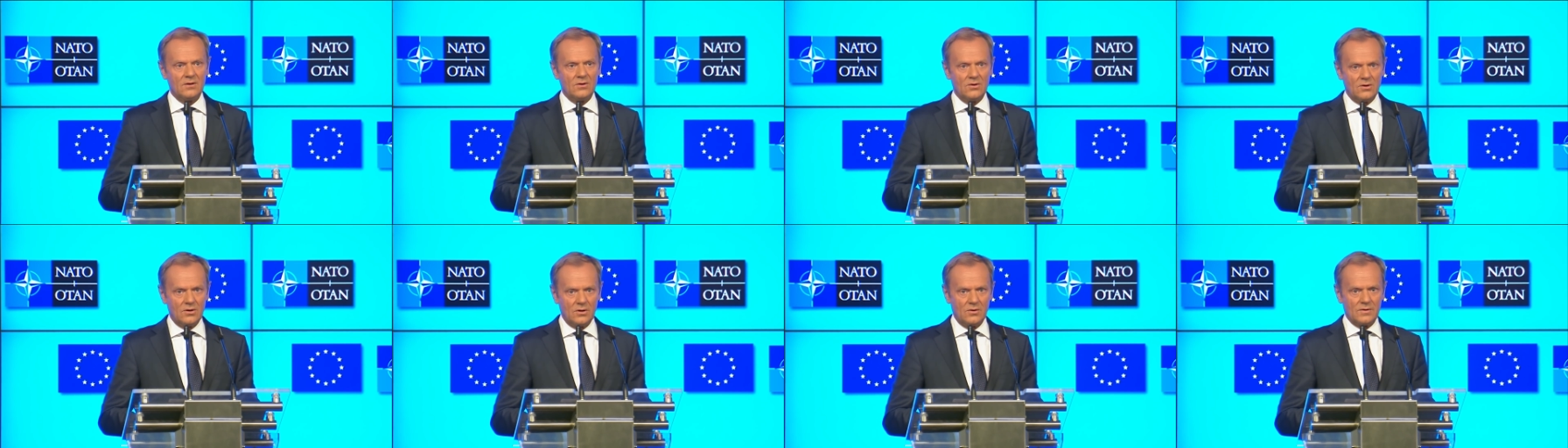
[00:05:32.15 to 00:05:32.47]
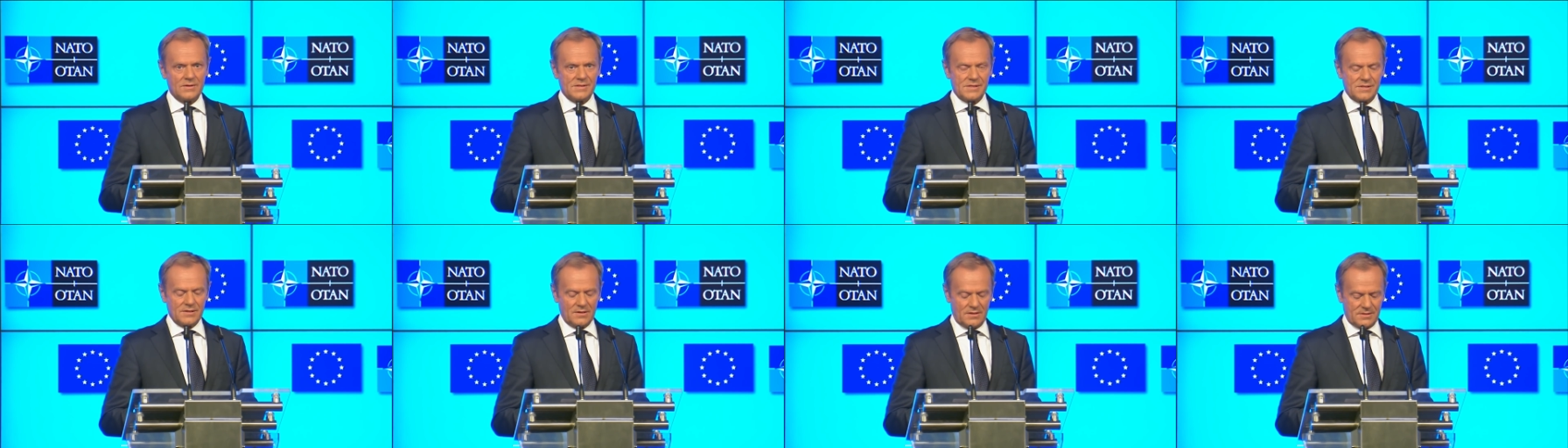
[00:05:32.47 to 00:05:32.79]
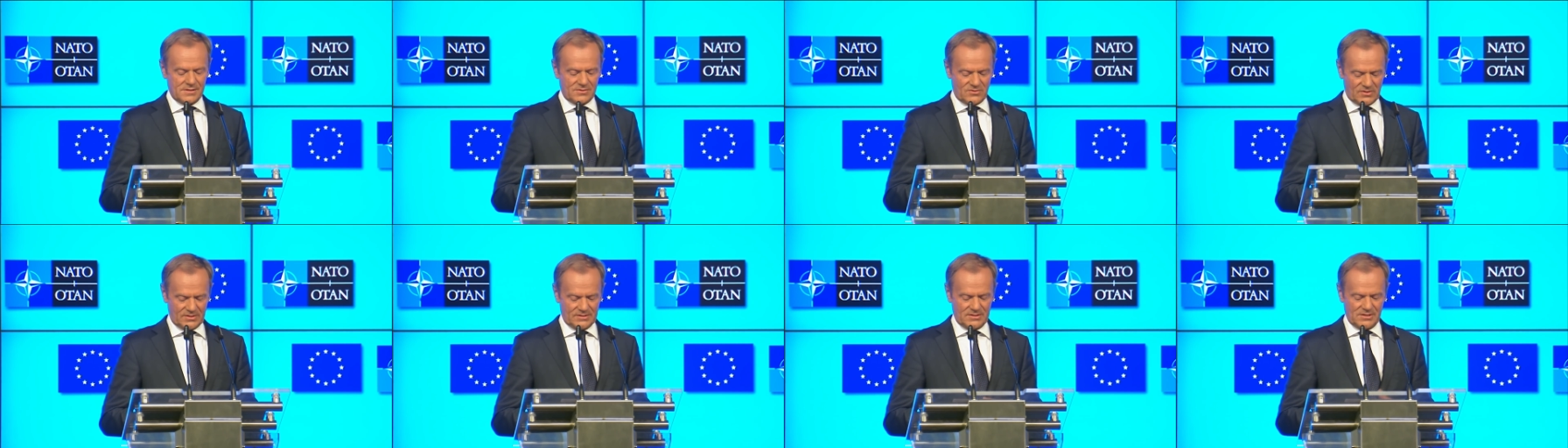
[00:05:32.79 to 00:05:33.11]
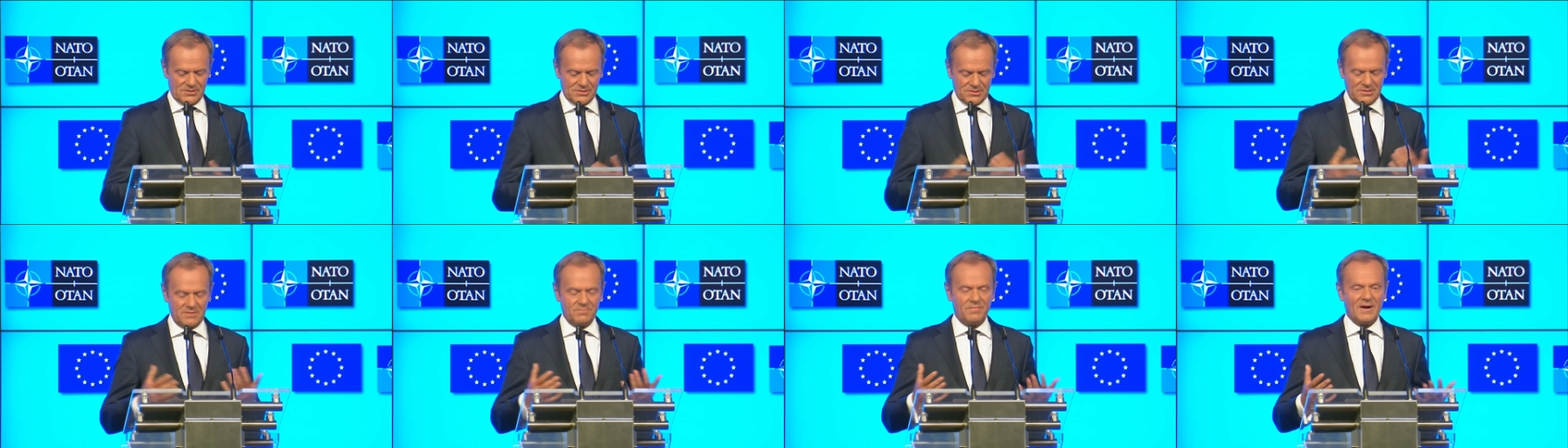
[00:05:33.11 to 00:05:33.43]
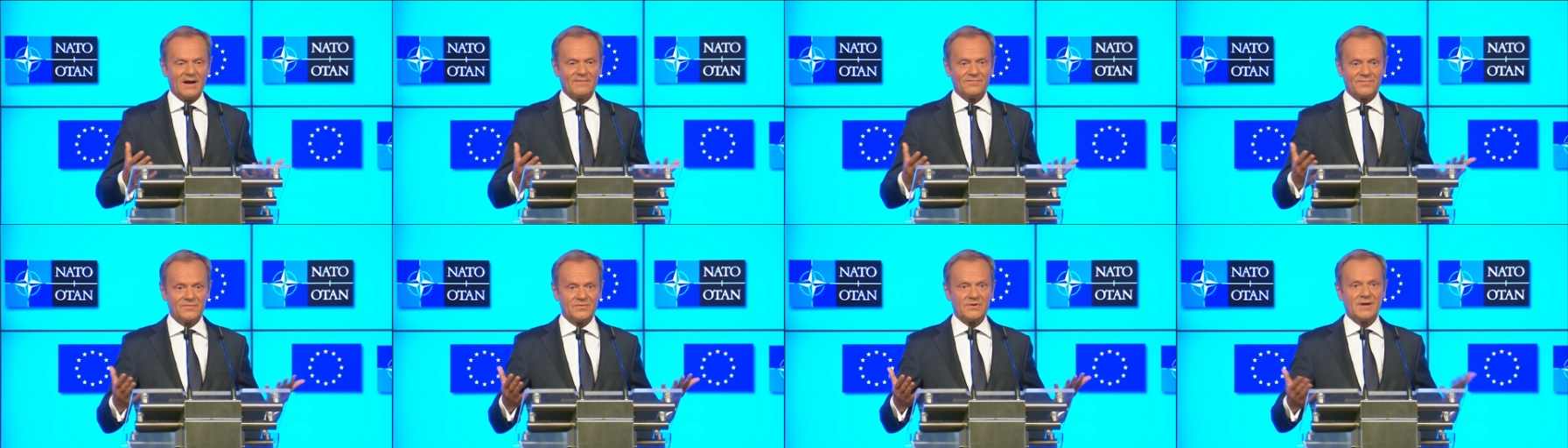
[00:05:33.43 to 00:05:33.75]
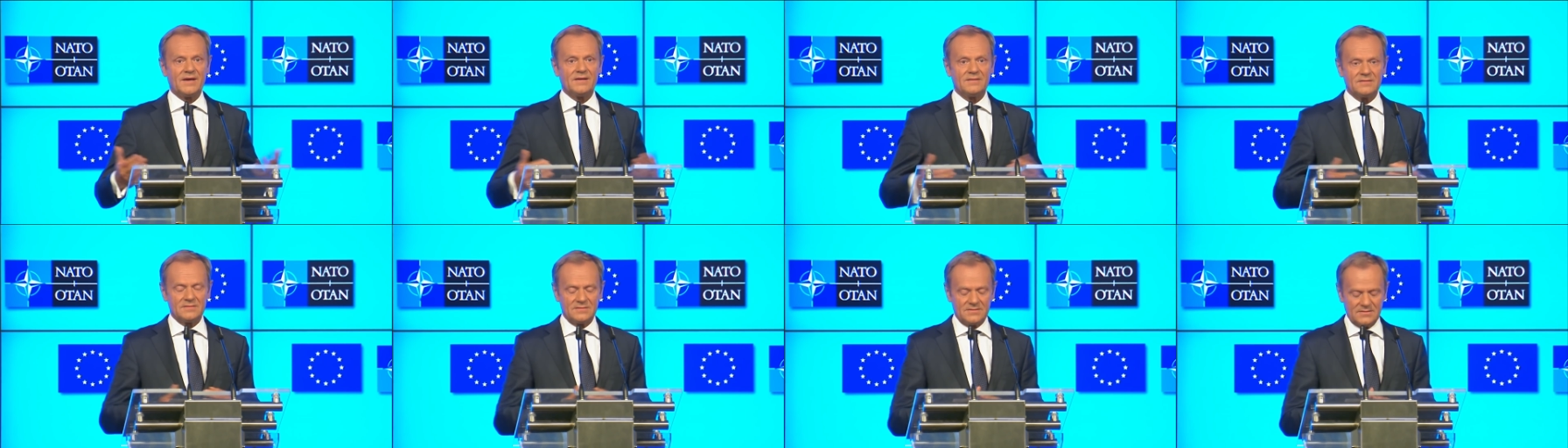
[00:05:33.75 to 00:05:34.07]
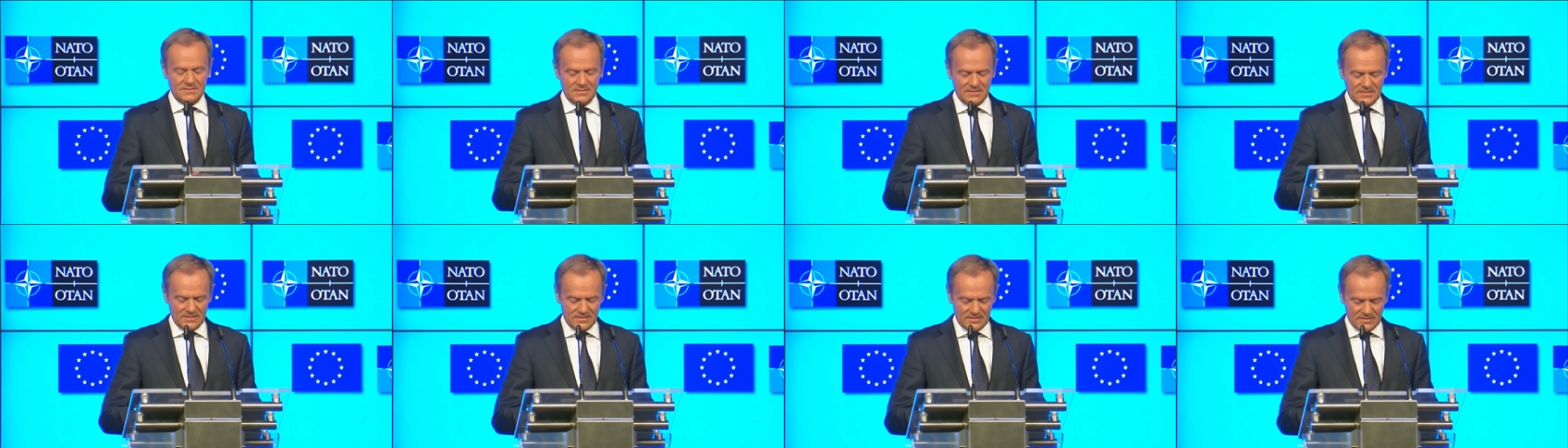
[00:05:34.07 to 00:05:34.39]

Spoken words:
who is your strategic friend